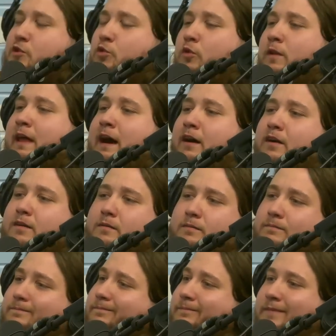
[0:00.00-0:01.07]
cool out,
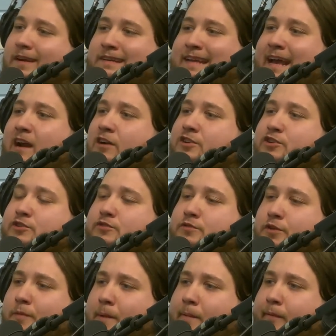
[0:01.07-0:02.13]
a day or two,
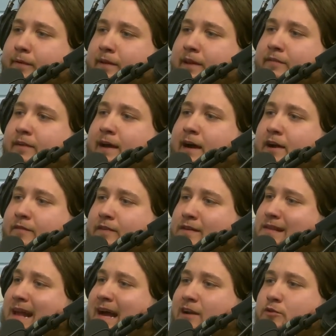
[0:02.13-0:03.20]
you might be able to leave it out. If
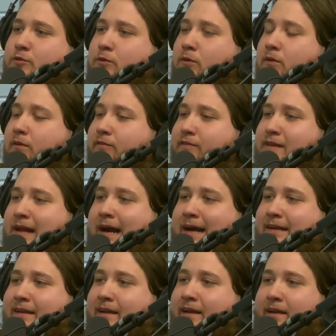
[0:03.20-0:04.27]
it's not cool, if it's a
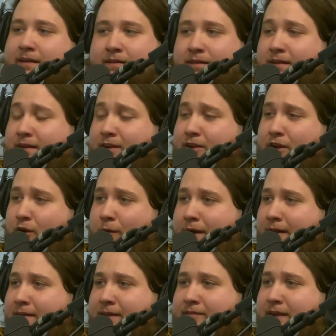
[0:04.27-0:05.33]
hot day, you, you don't
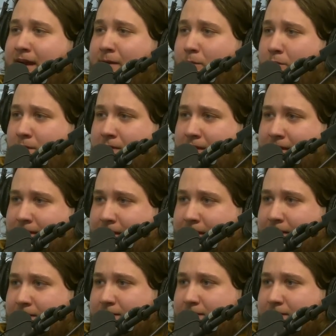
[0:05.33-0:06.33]
want to leave it out more than a day.